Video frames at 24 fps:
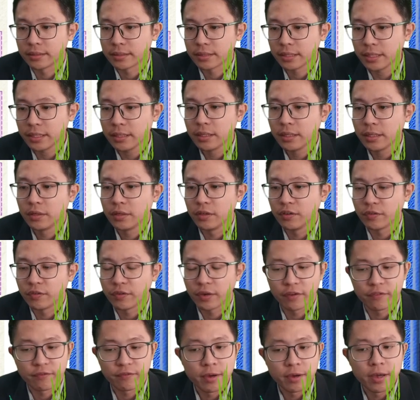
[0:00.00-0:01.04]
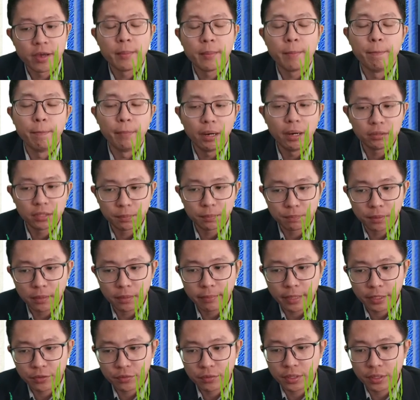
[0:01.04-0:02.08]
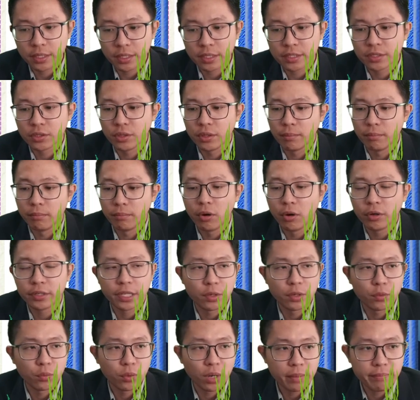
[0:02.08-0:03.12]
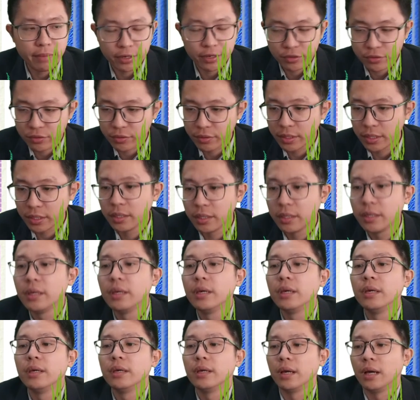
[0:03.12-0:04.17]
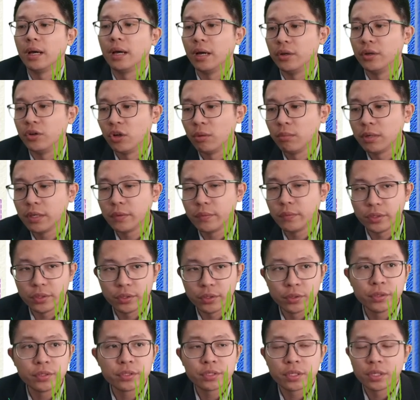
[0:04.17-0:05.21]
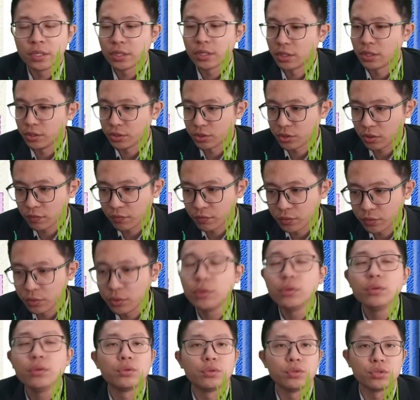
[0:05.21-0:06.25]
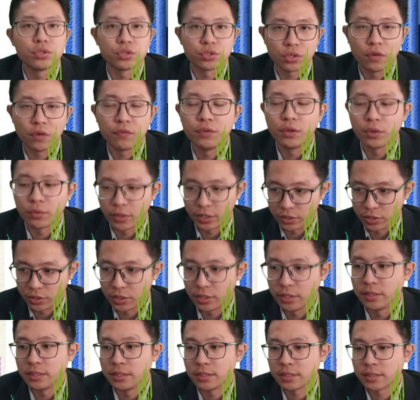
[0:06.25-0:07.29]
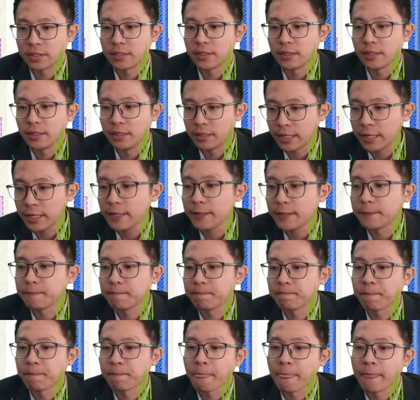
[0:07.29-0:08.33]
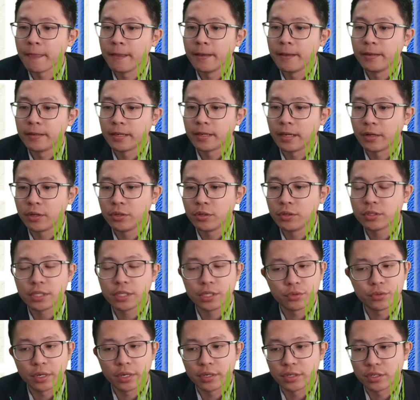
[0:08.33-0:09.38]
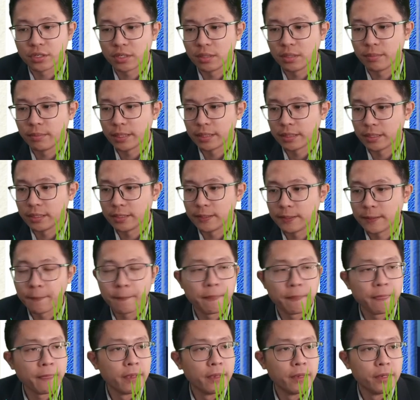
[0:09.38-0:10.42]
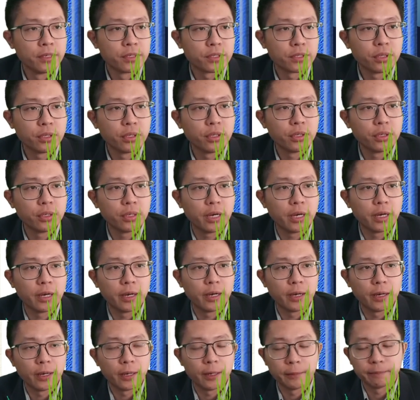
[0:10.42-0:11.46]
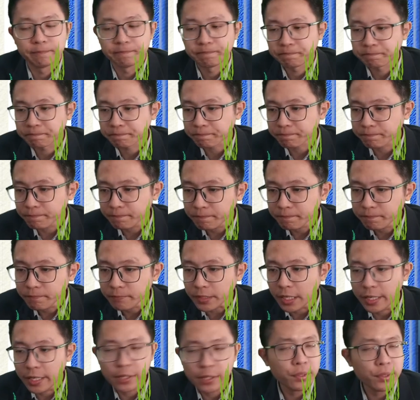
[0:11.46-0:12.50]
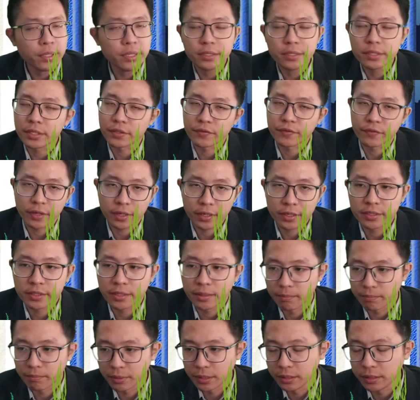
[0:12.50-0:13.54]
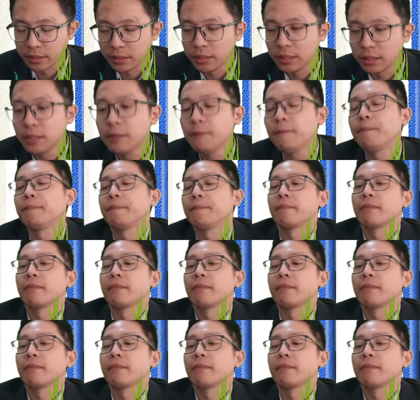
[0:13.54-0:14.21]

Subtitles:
Yeah. If you have multiple batteries, more than one battery, normally we use Kirchhoff rule to solve the questions. Right? Cannot use the traditional method. So anyway, this is very simple.